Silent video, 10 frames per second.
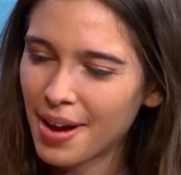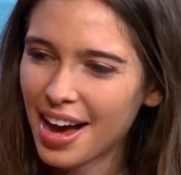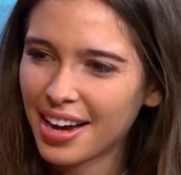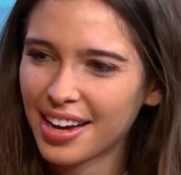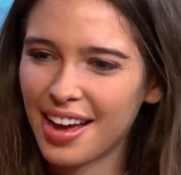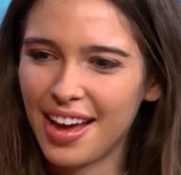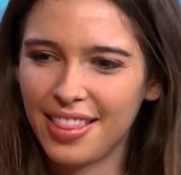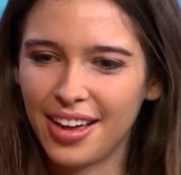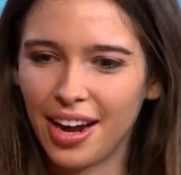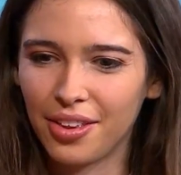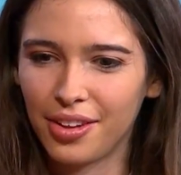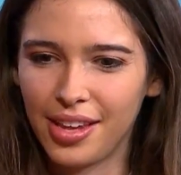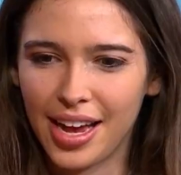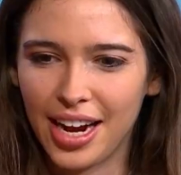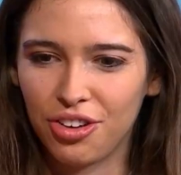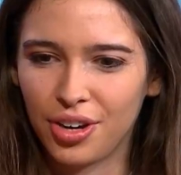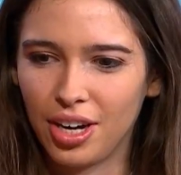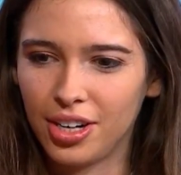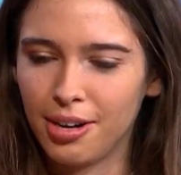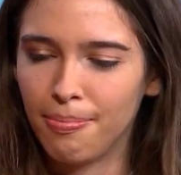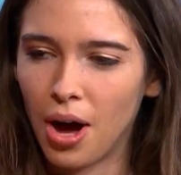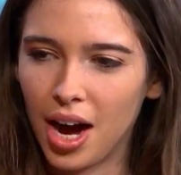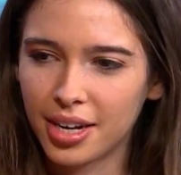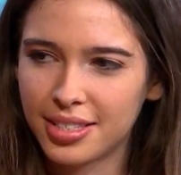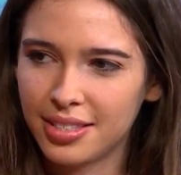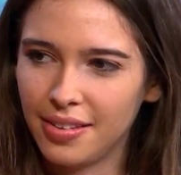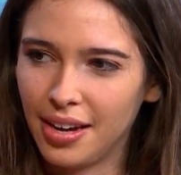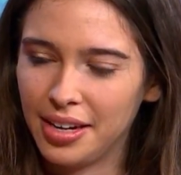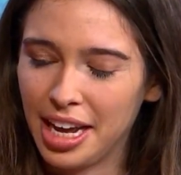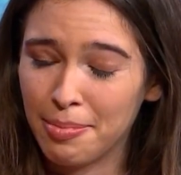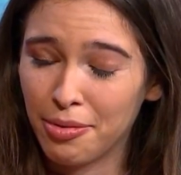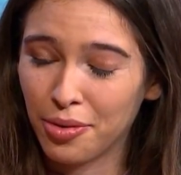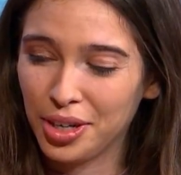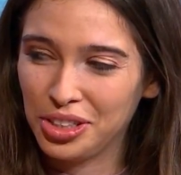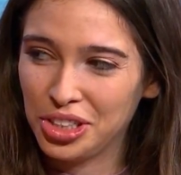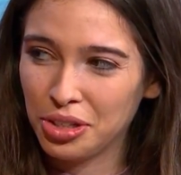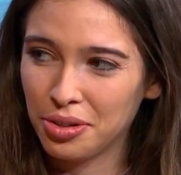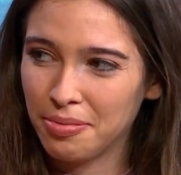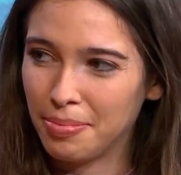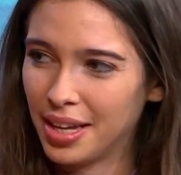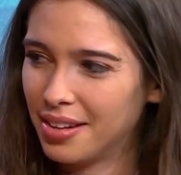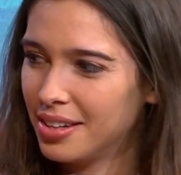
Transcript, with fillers: back, and then other than that, I try not to box a day before a shoot. Wait, you